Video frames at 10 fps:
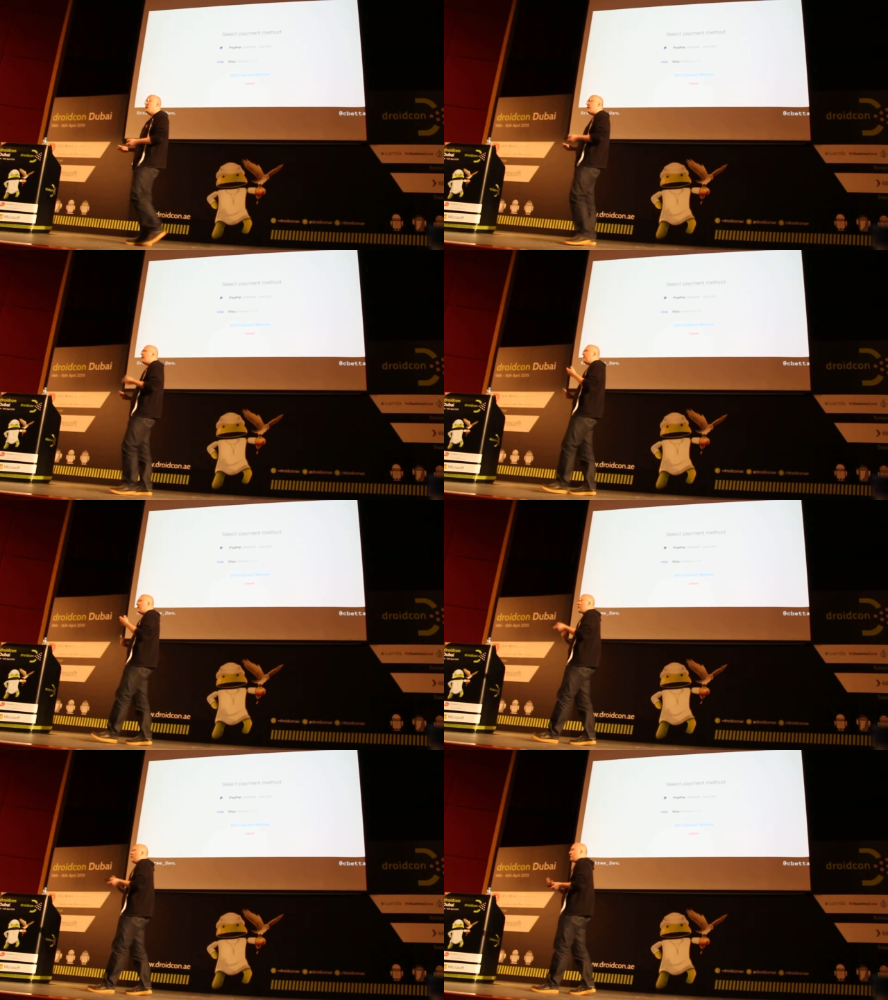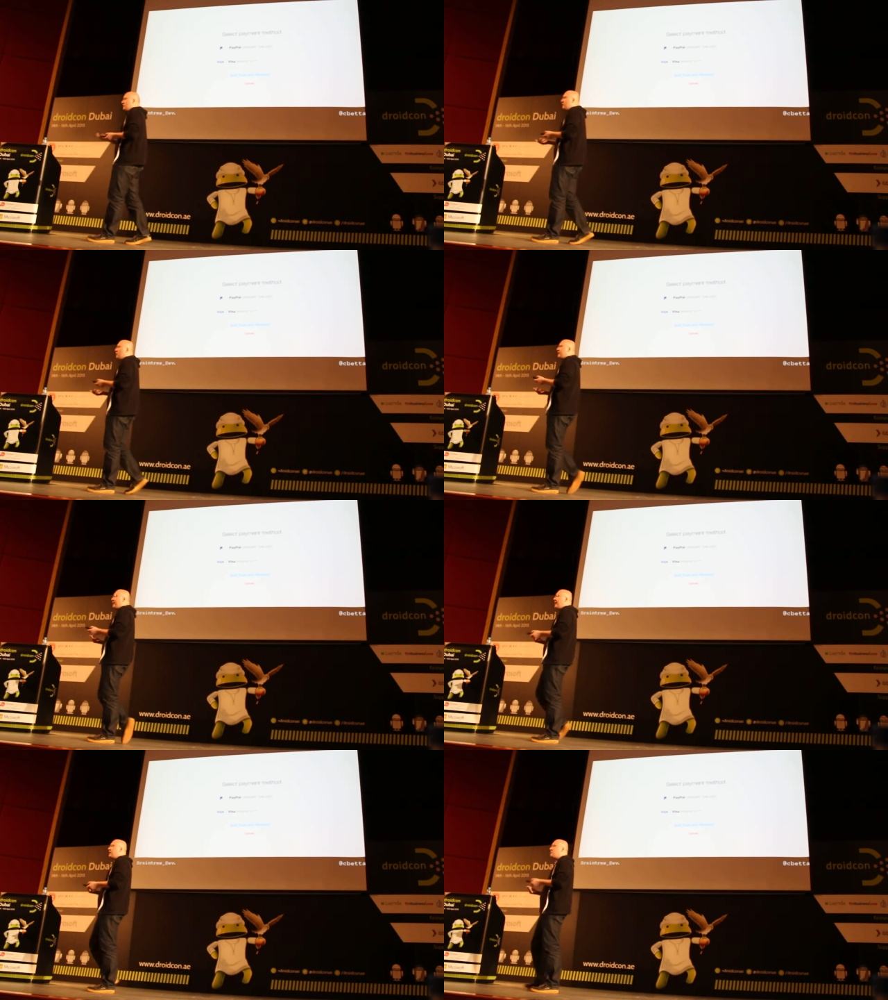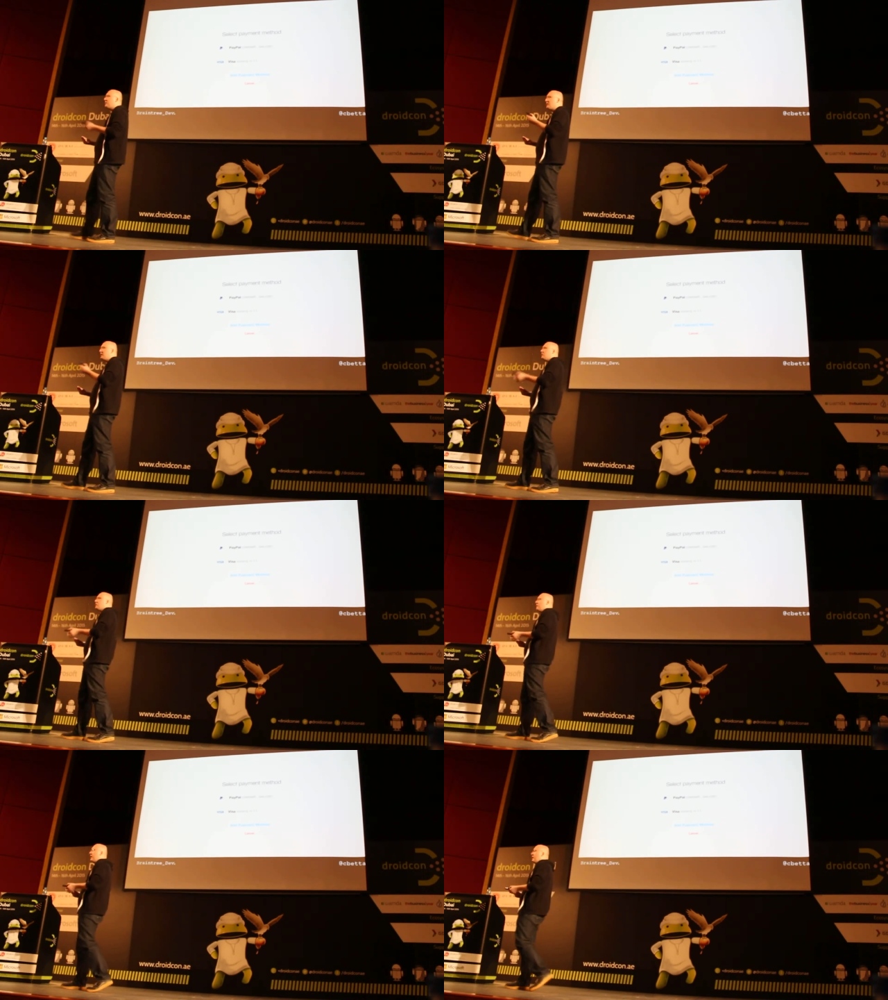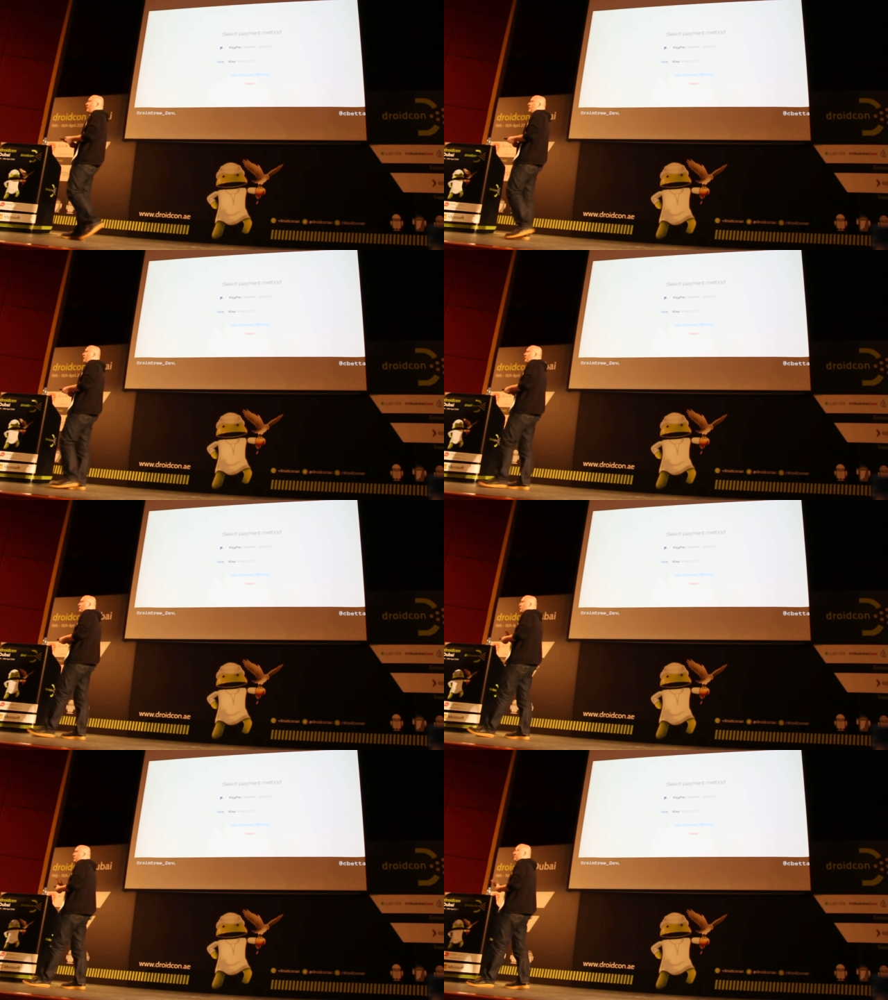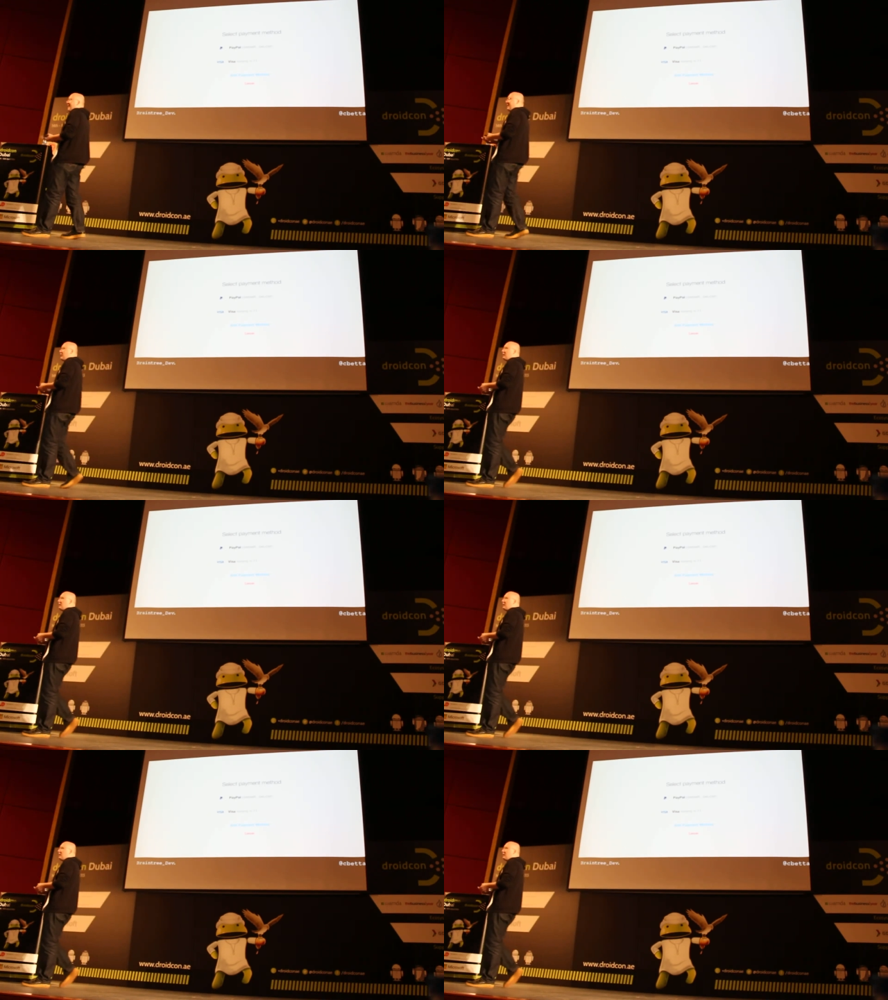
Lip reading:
(no speaker visible)